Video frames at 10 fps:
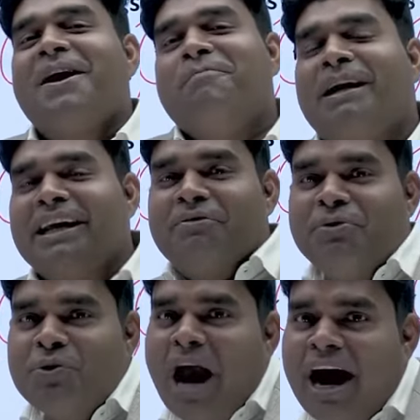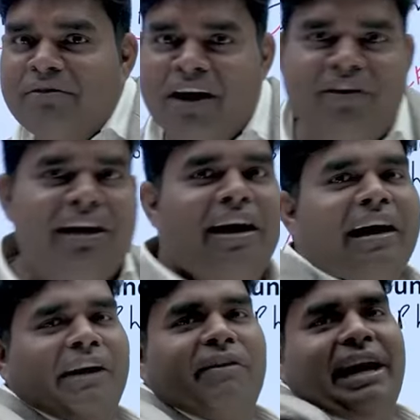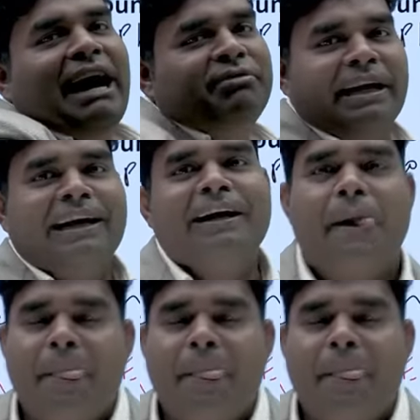But if you have ever done river rafting,